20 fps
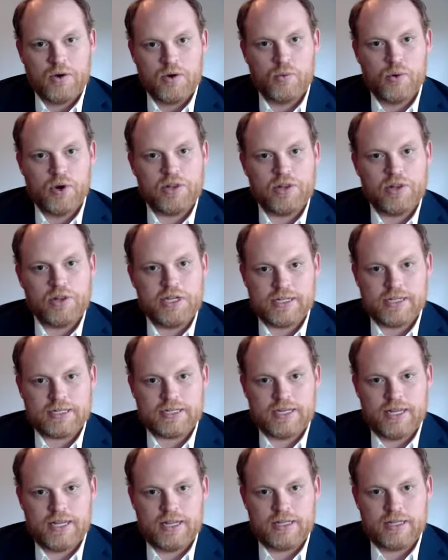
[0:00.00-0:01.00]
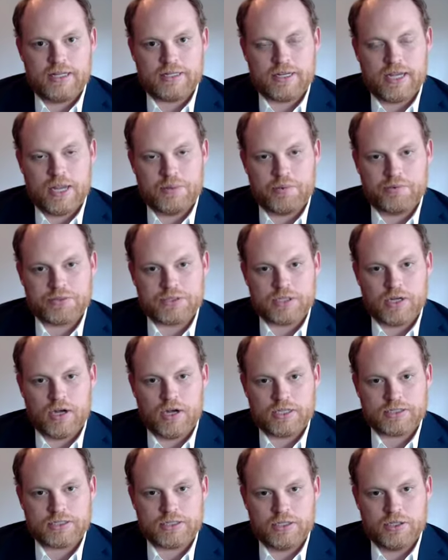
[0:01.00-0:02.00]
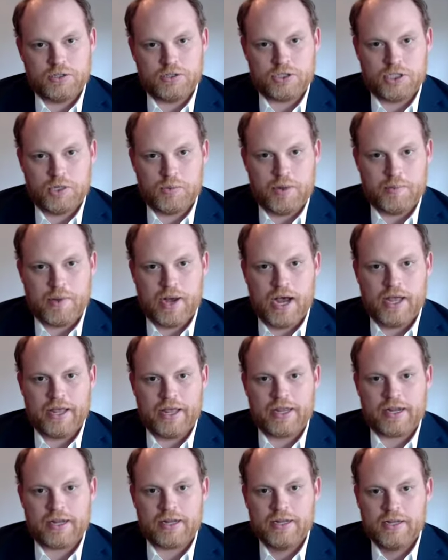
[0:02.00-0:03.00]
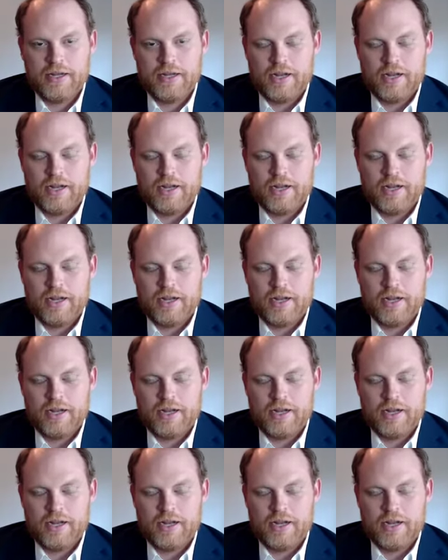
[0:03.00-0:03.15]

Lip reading: really dictate the type of stocks that you should be buying.